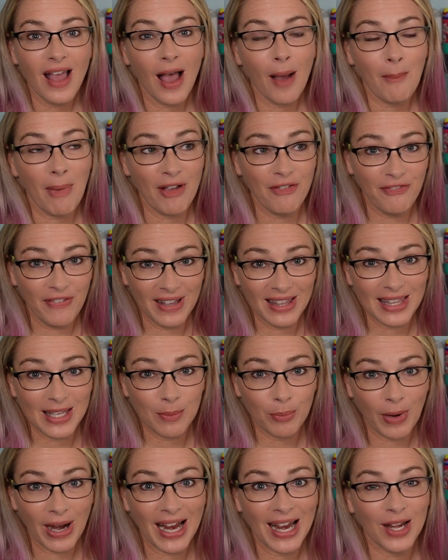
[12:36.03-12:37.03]
My feeling
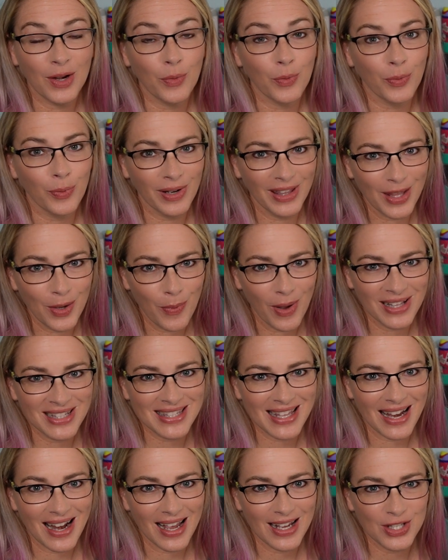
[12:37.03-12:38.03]
brain really wants
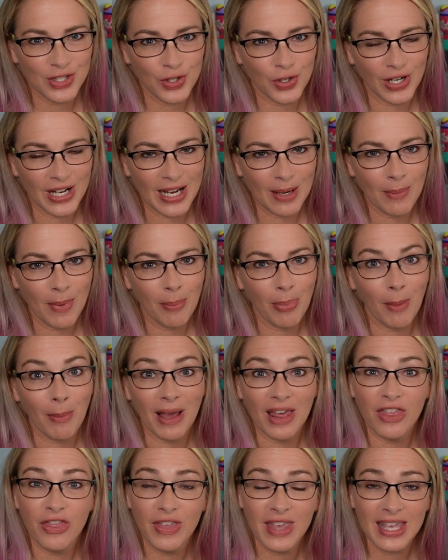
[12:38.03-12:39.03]
that ice cream, but
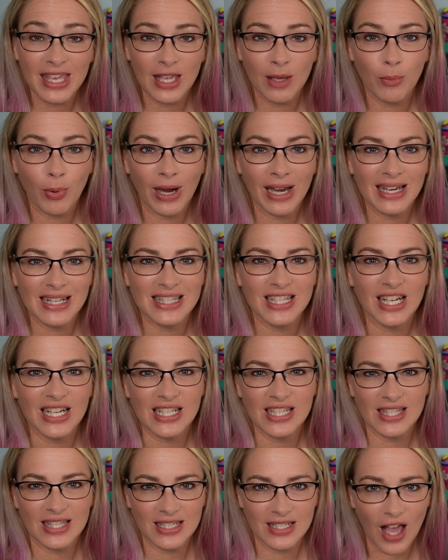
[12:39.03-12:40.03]
my thinking brain is going to
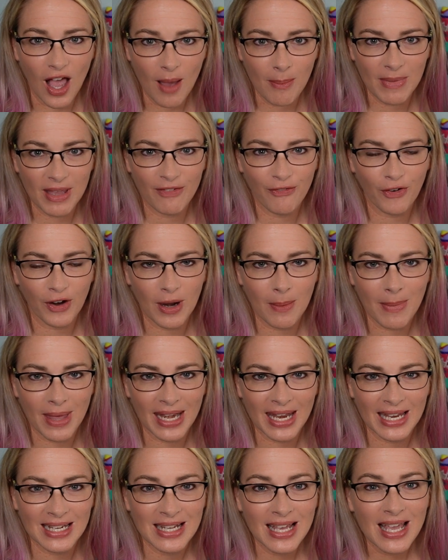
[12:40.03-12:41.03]
stop me for a
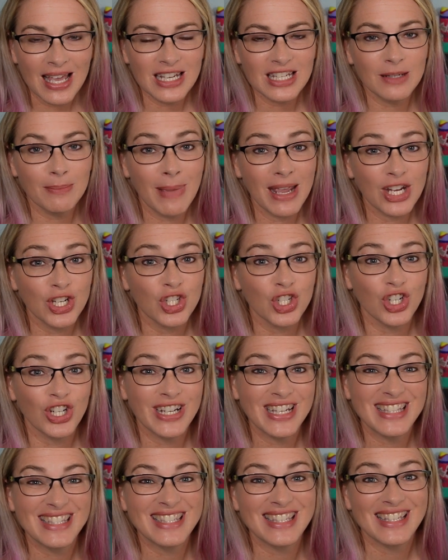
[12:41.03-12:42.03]
minute to make sure
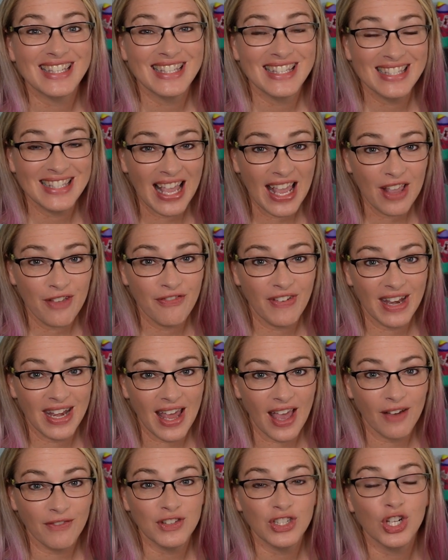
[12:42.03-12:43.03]
it's safe
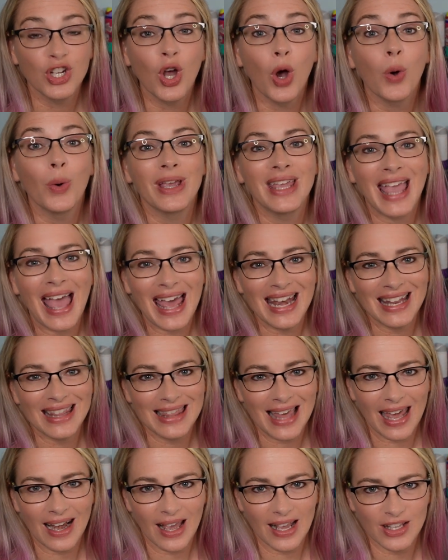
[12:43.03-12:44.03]
enough to go get
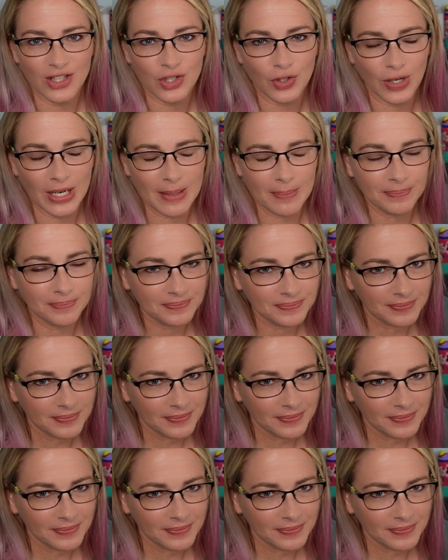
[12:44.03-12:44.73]
that ice cream.